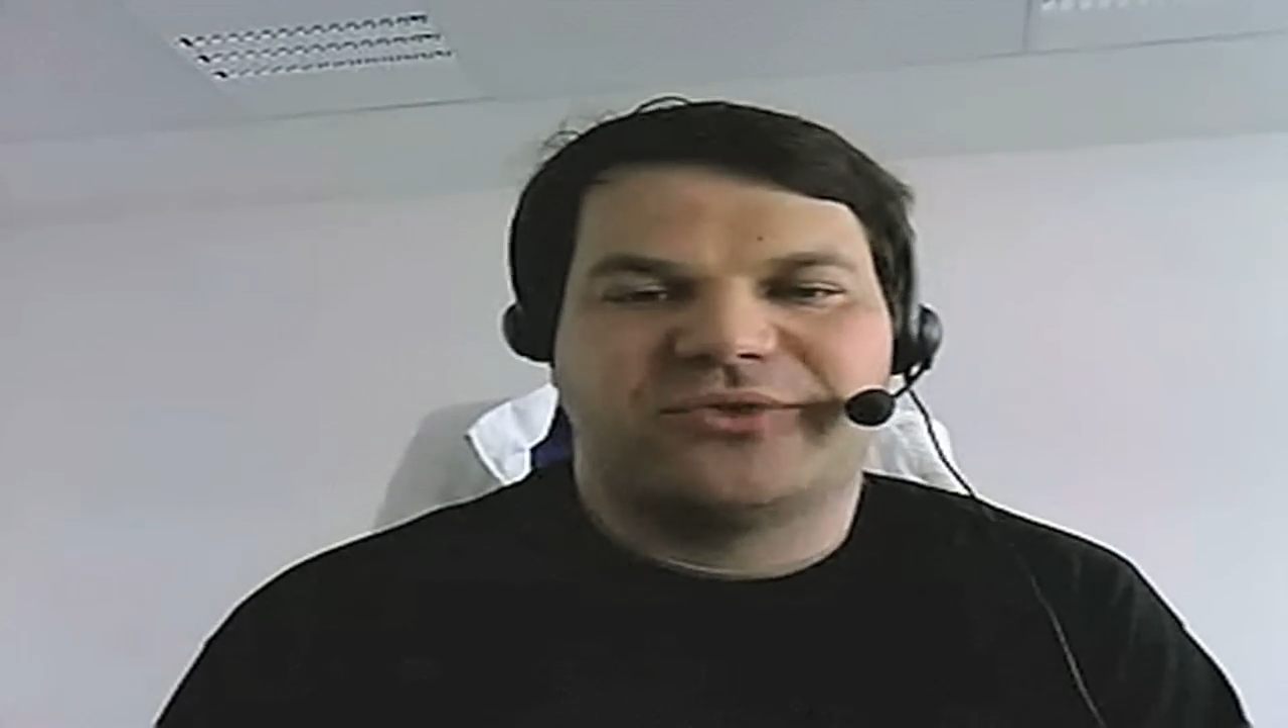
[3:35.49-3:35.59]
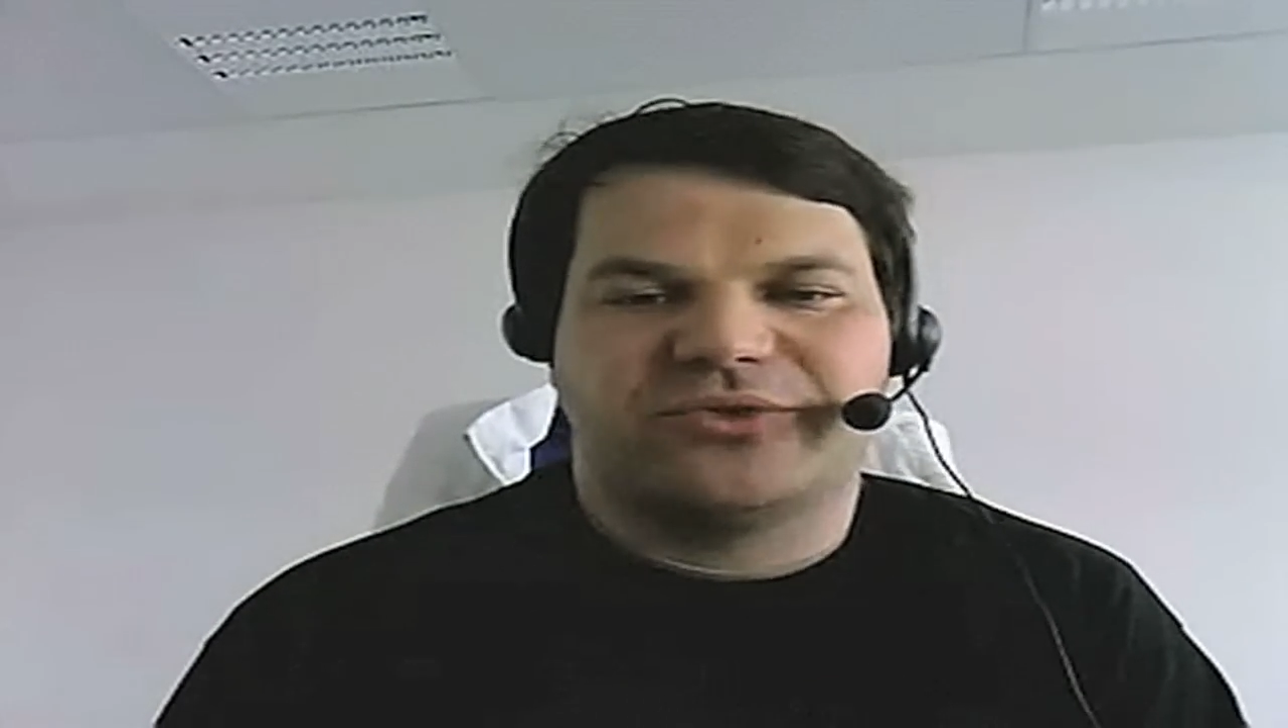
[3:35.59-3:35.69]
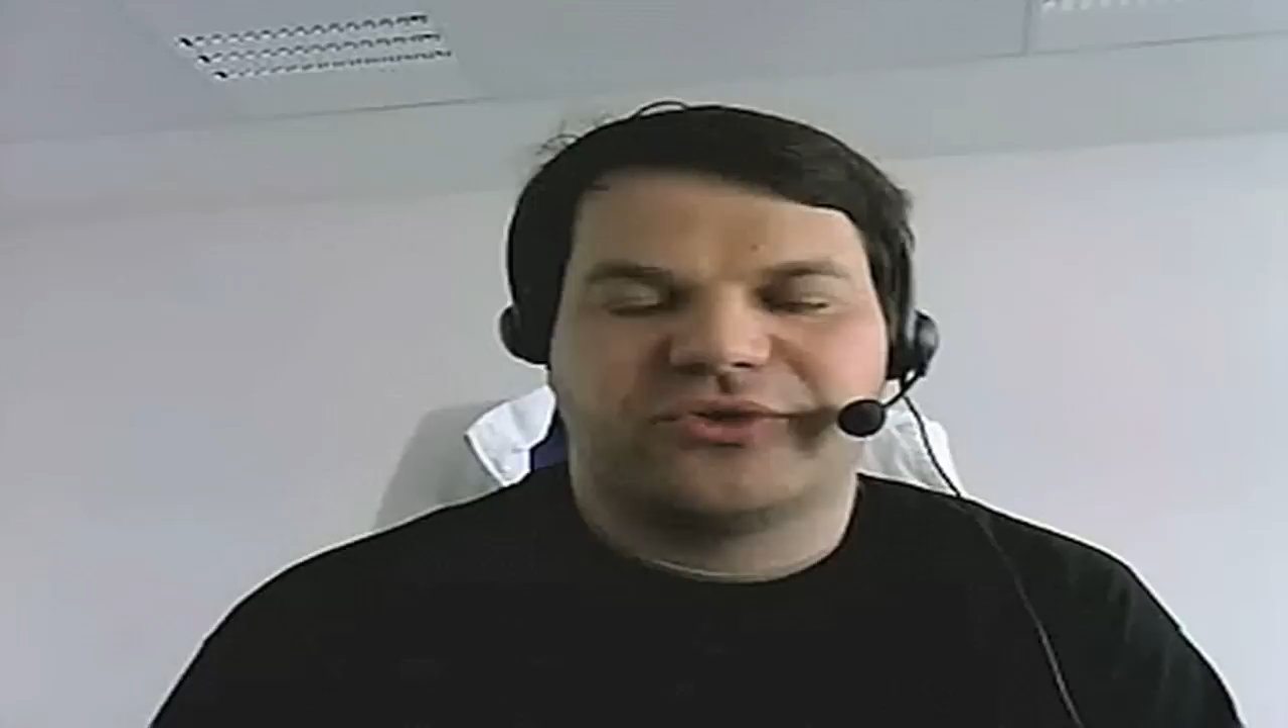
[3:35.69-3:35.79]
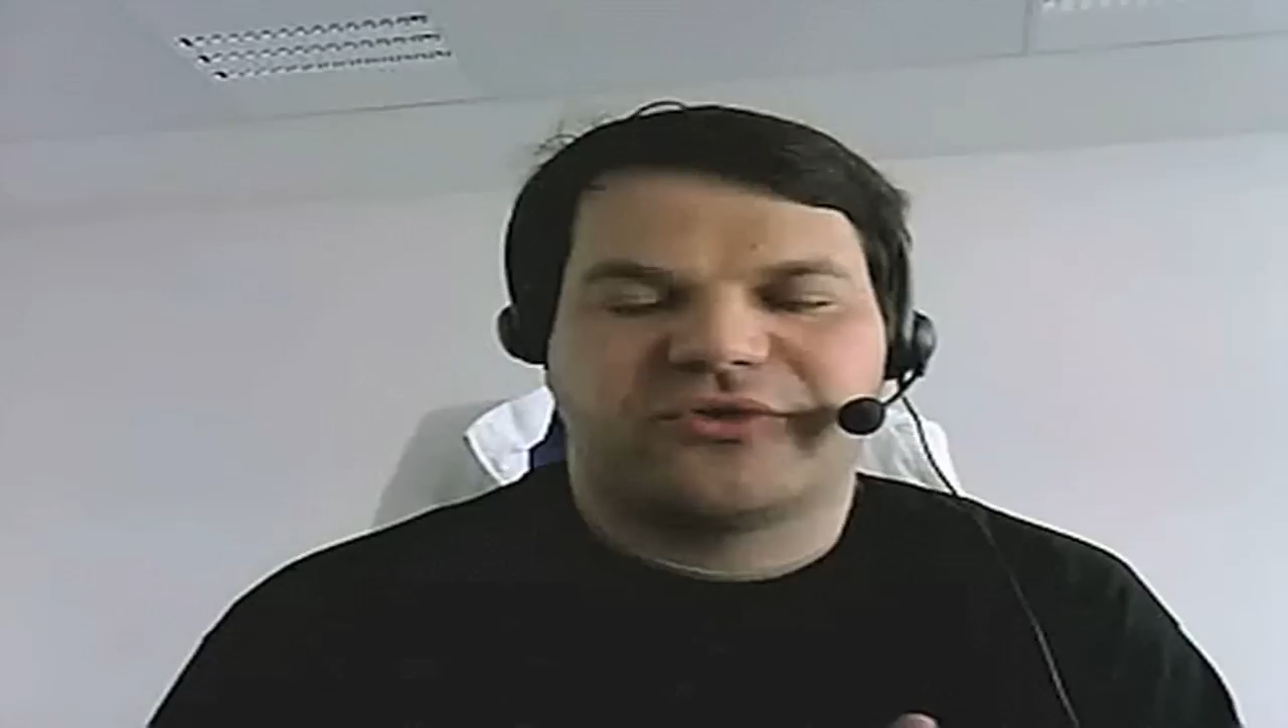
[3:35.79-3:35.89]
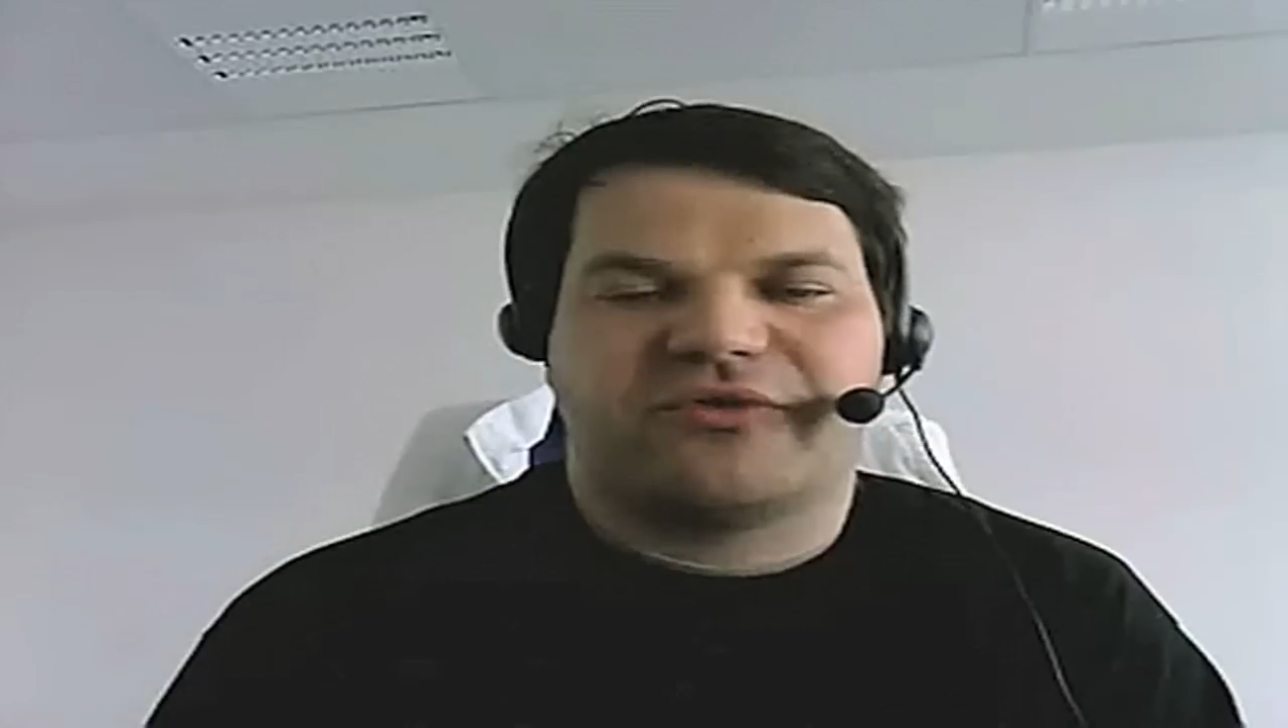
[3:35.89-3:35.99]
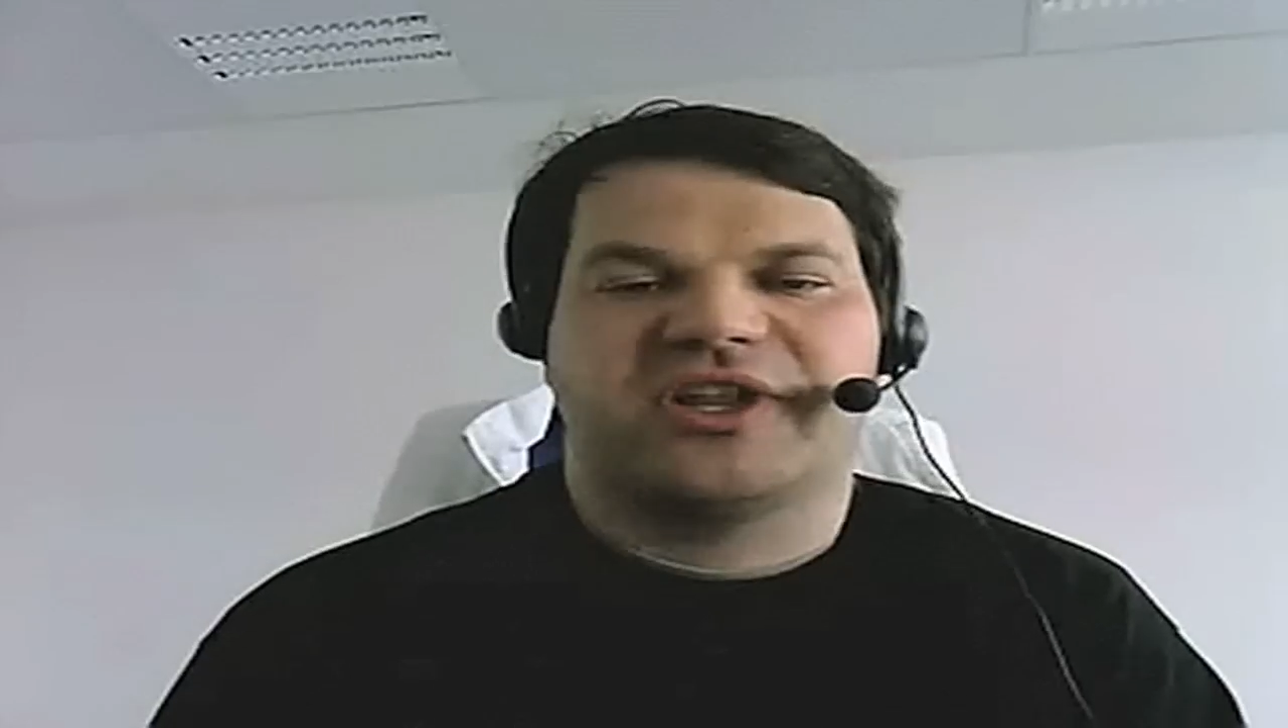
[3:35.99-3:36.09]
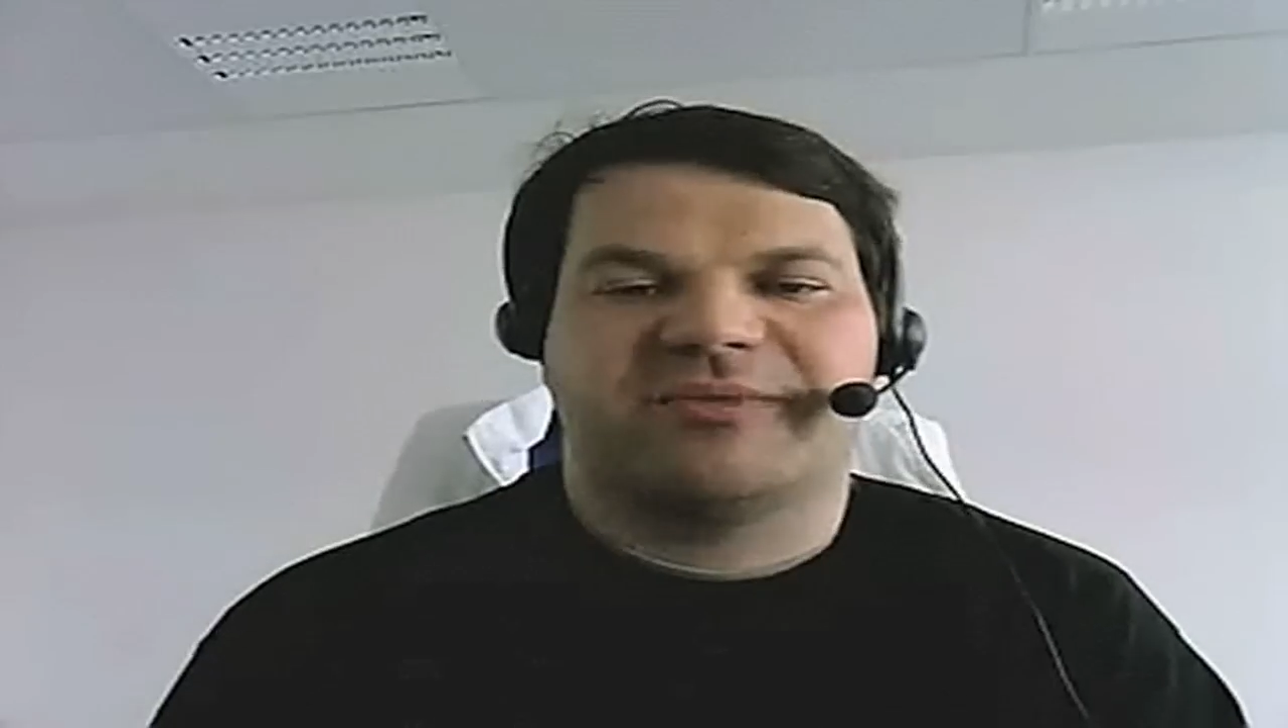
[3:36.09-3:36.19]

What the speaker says: to the quality.